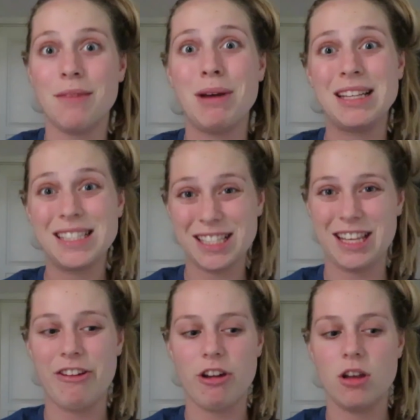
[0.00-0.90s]
and a
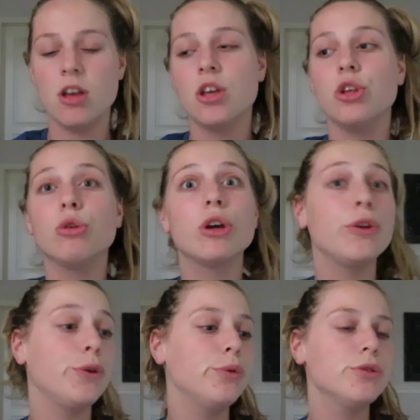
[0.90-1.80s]
mascara. You
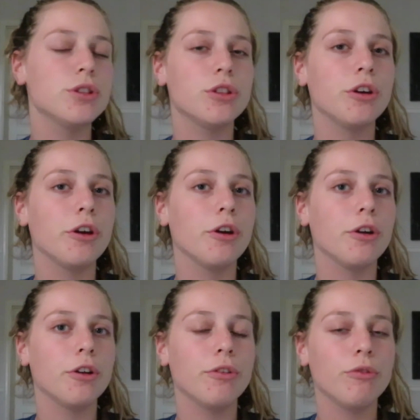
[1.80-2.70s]
can use
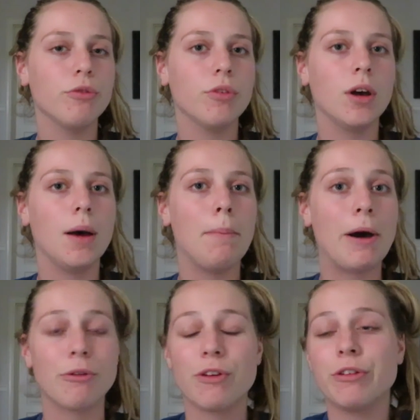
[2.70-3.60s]
their
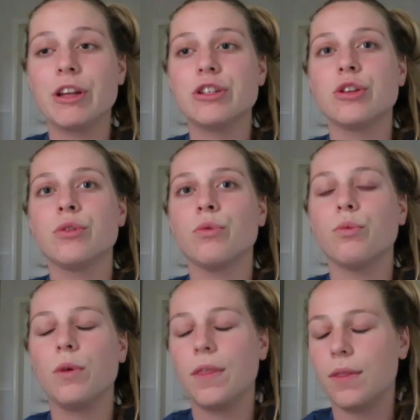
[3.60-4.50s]
powder foundation
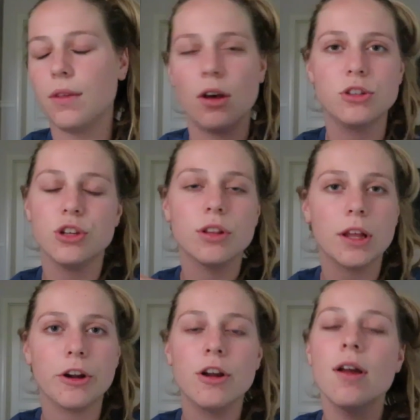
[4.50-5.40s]
with, I'll show you
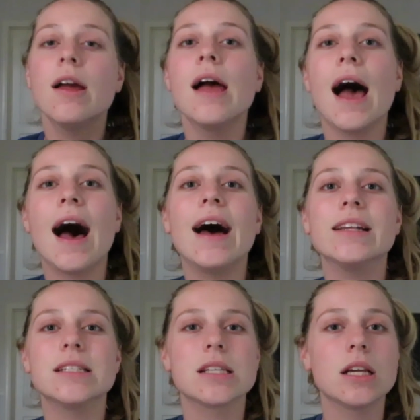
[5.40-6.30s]
later,
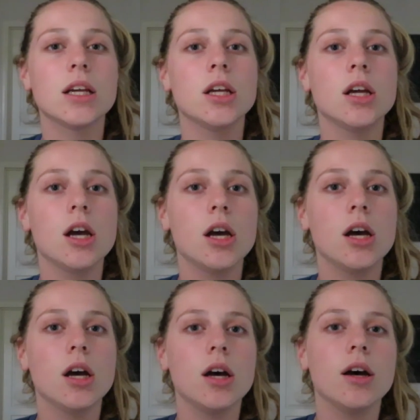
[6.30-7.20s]
as
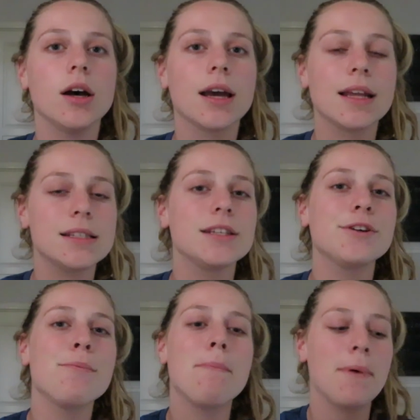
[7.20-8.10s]

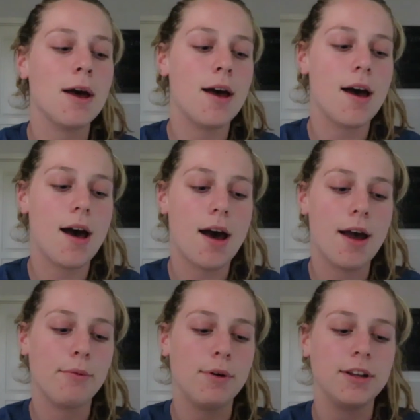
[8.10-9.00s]
concealer, but
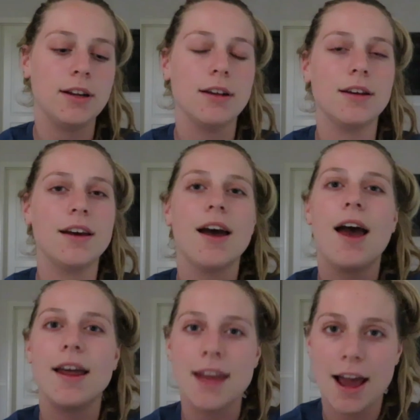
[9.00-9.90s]
I wanted
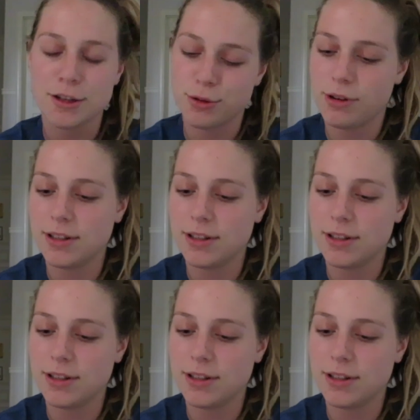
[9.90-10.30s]
an actual